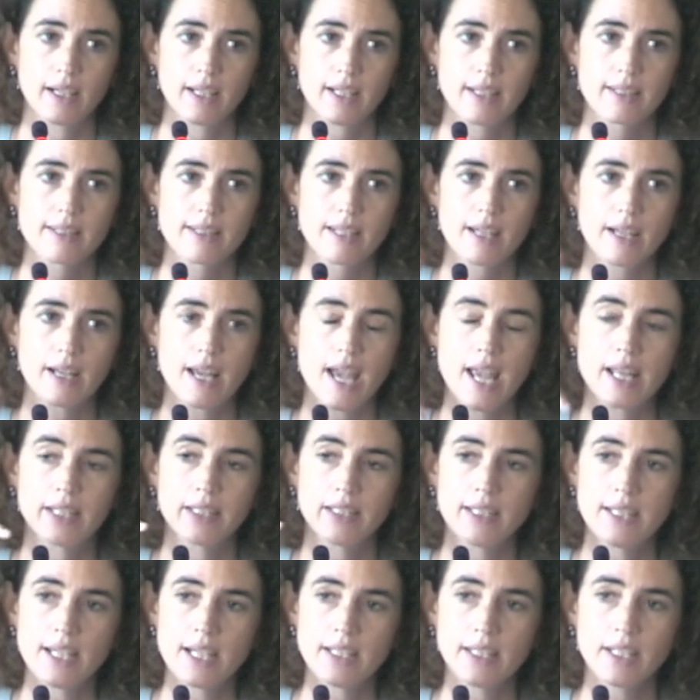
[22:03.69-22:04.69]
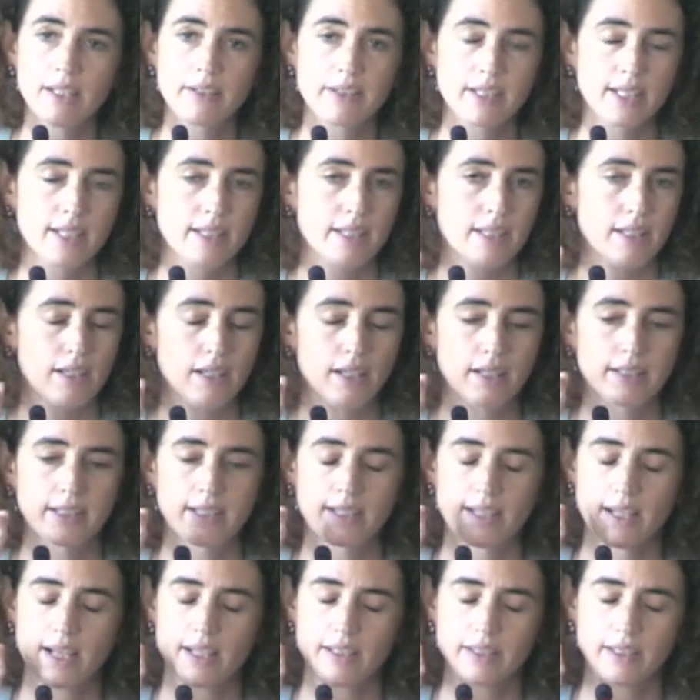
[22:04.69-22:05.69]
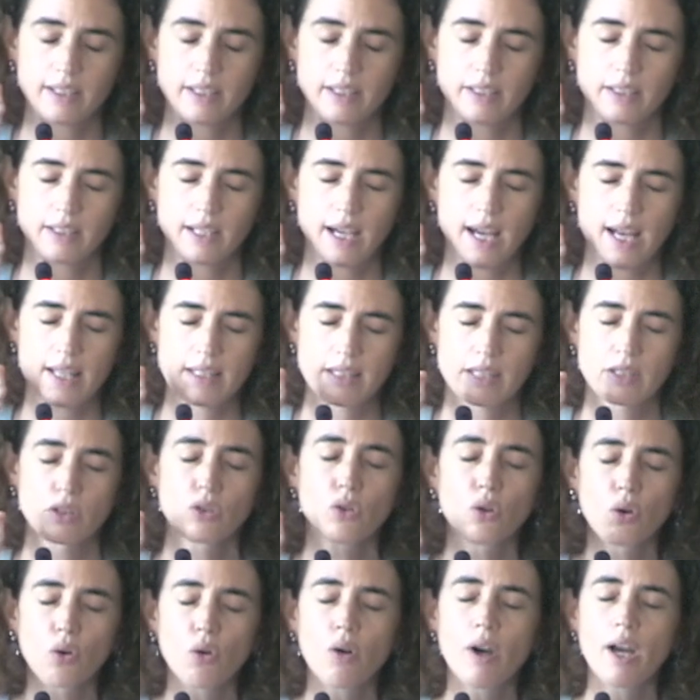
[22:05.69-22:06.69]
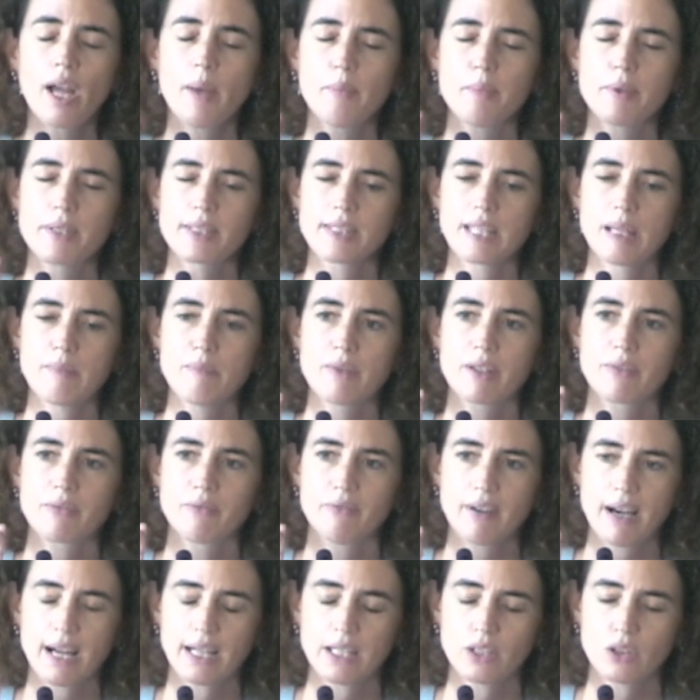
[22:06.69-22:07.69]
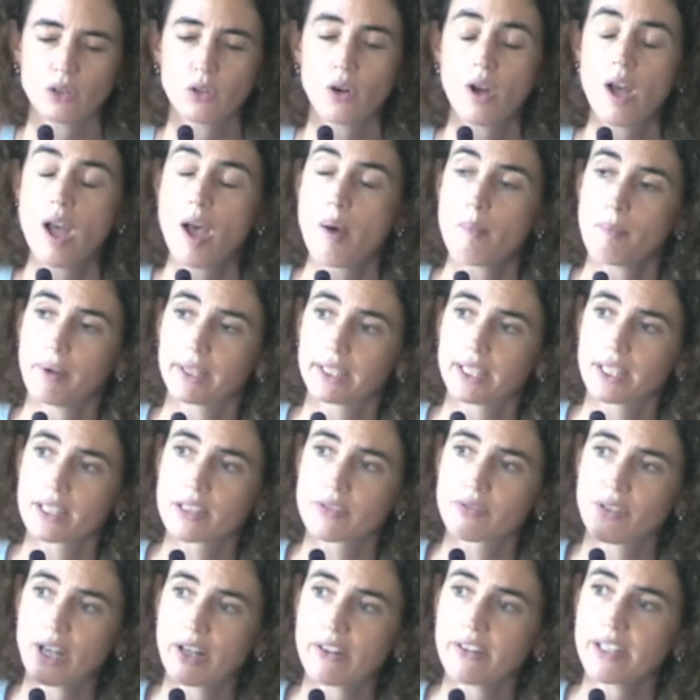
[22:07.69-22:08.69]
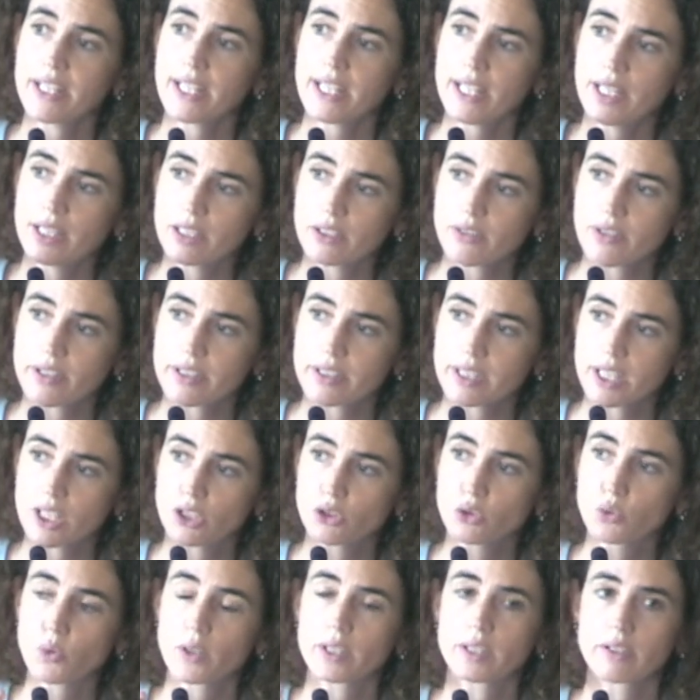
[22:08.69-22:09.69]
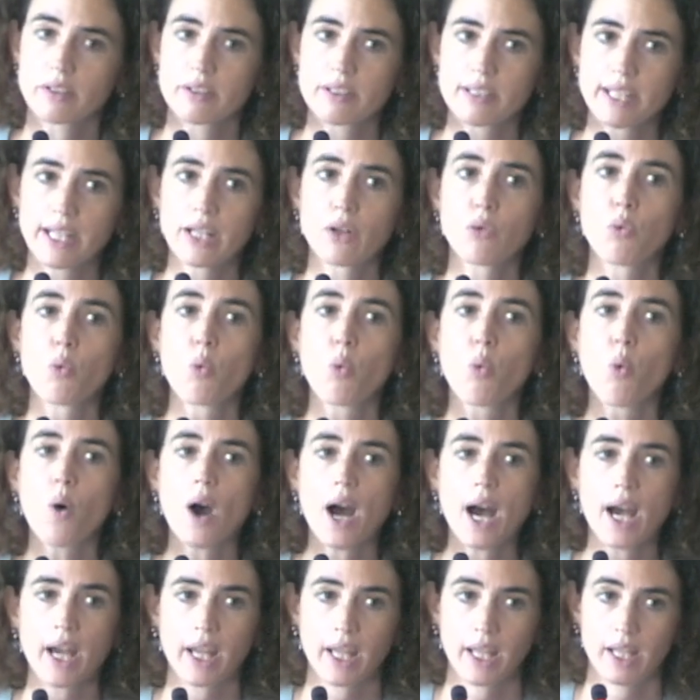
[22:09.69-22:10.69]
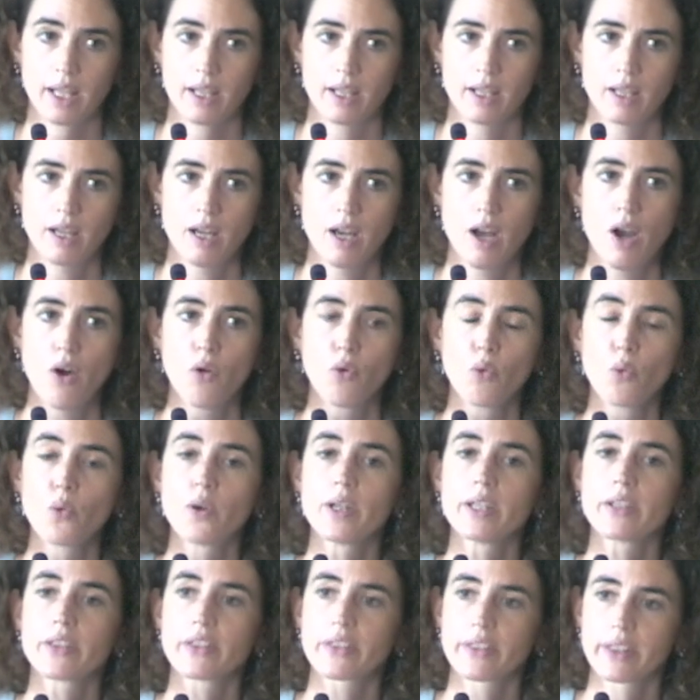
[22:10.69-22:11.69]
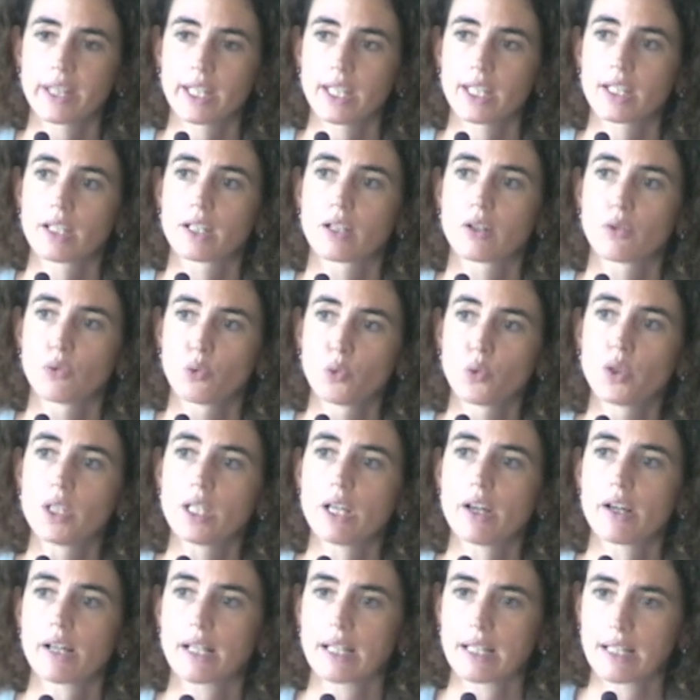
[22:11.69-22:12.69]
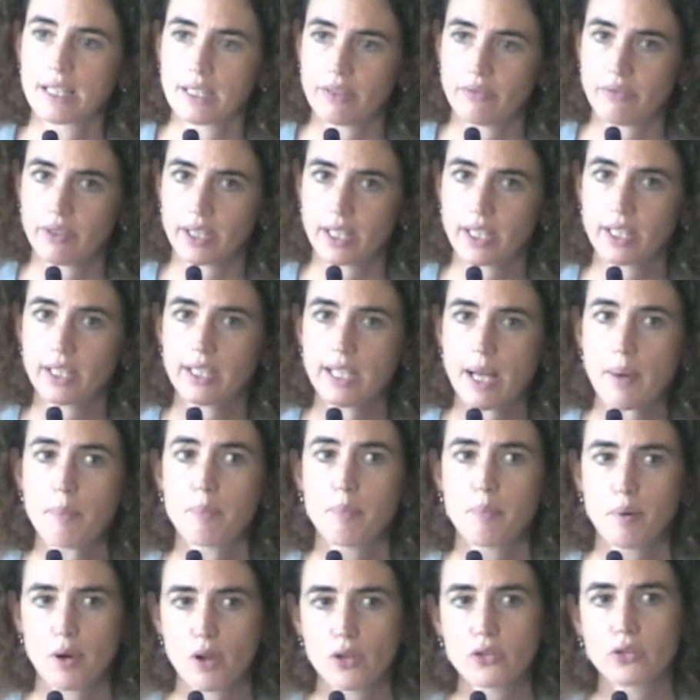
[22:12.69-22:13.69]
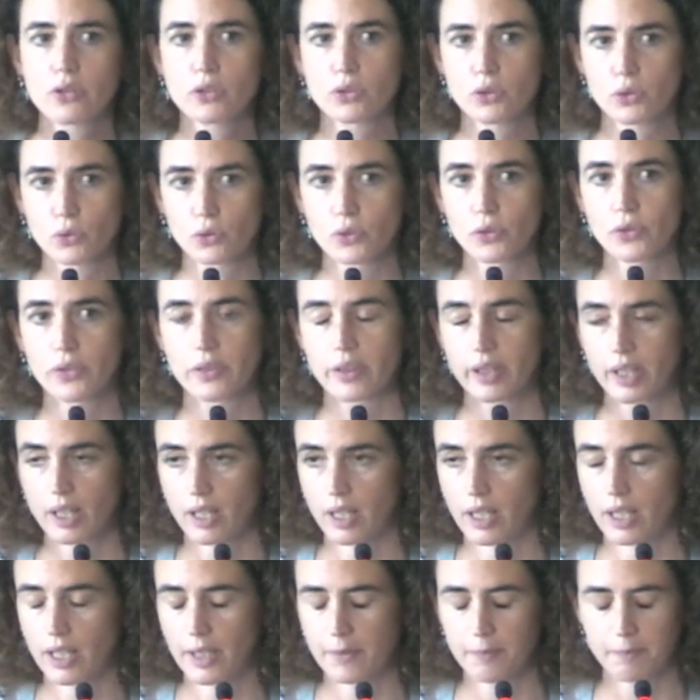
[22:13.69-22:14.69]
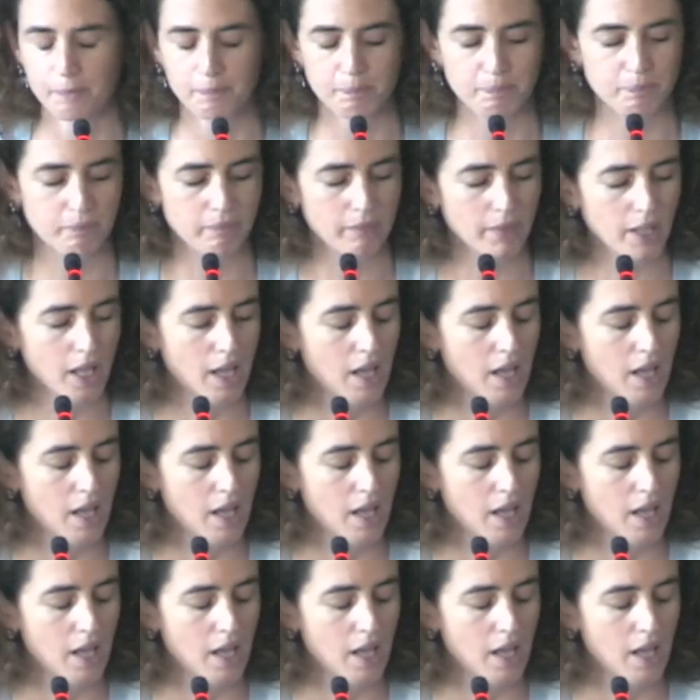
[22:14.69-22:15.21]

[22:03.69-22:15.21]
It's an idea that has no epistemic value, but it's very interesting to understand why we think we are living in a post-truth time.